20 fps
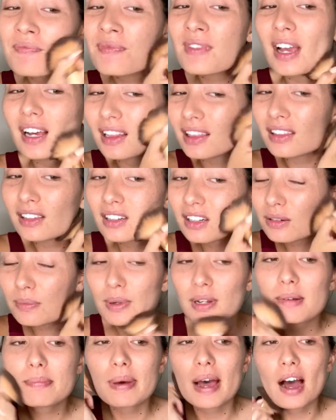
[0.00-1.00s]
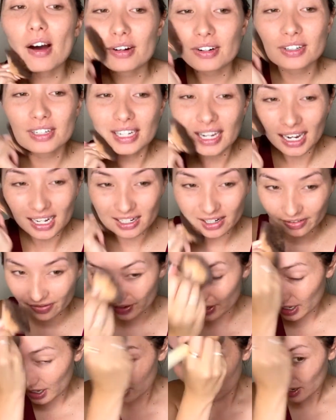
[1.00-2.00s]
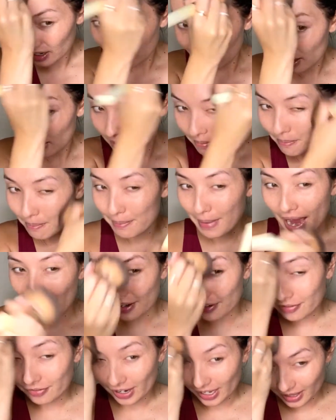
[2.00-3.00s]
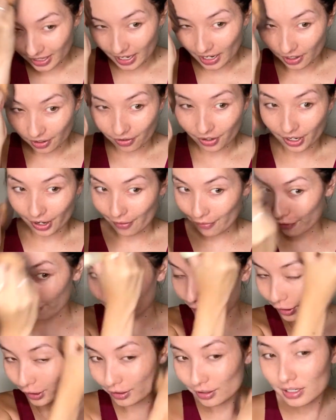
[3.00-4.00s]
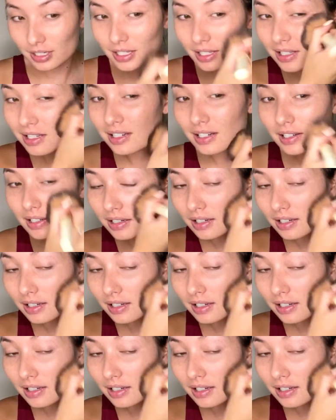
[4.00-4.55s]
a little bit of powder to kind of mattify the area first.